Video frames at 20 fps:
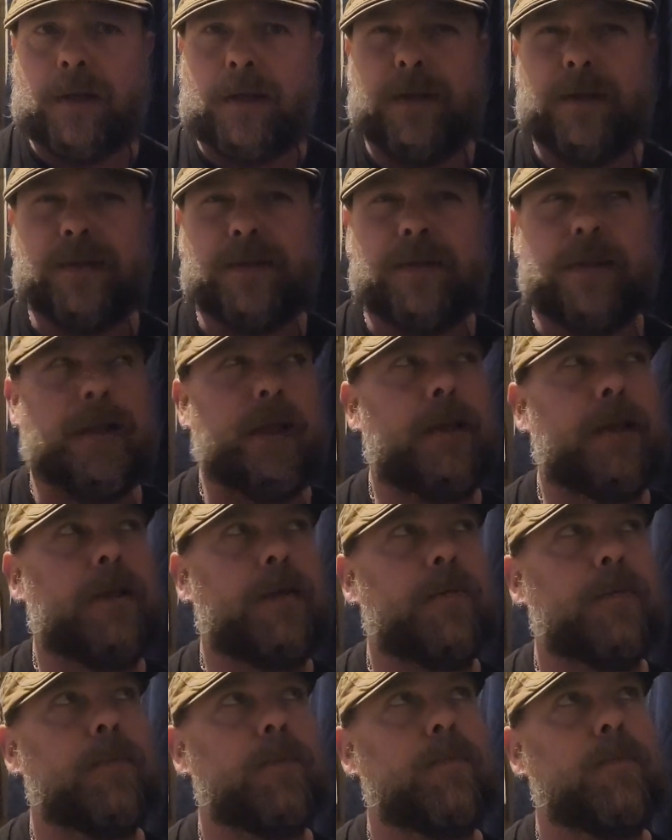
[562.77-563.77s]
It is
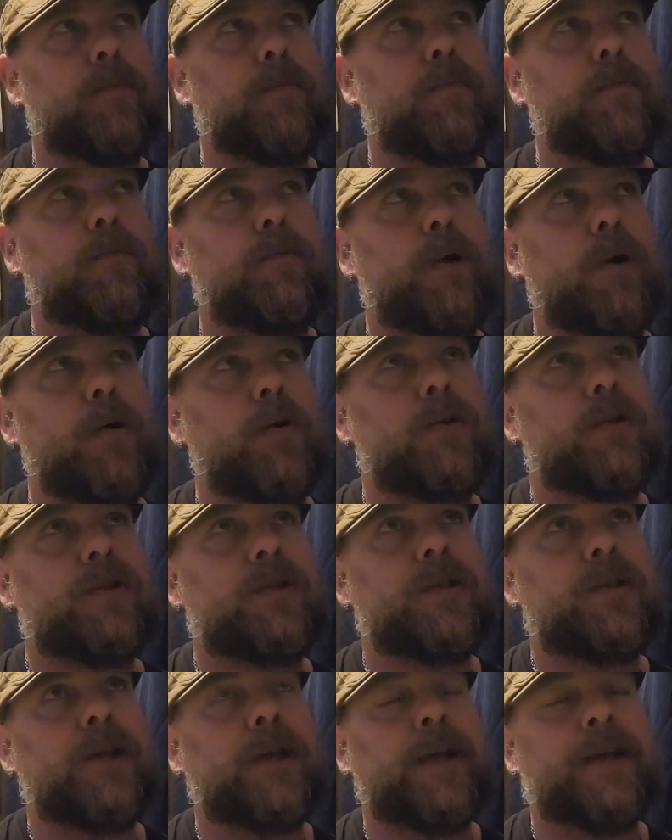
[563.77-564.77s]
the
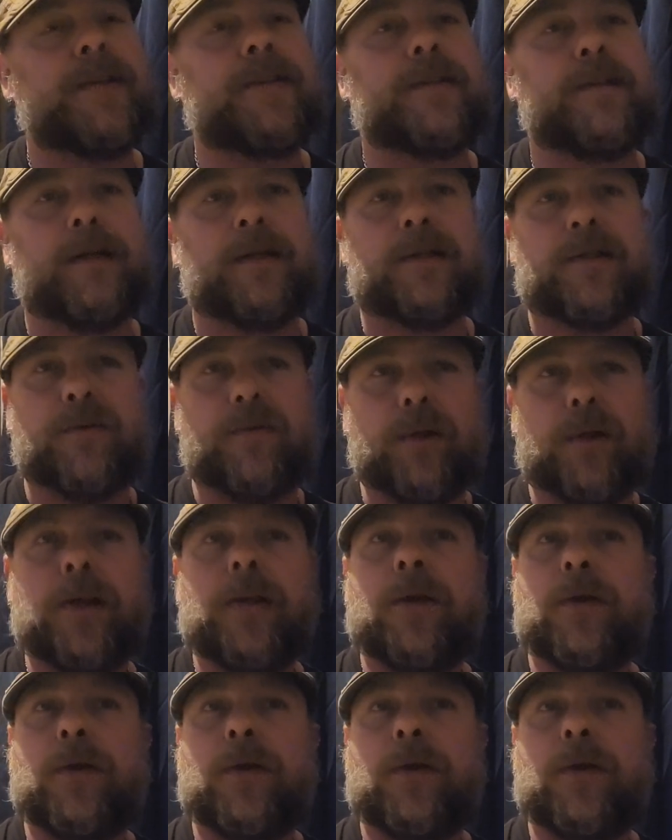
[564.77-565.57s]
most extensively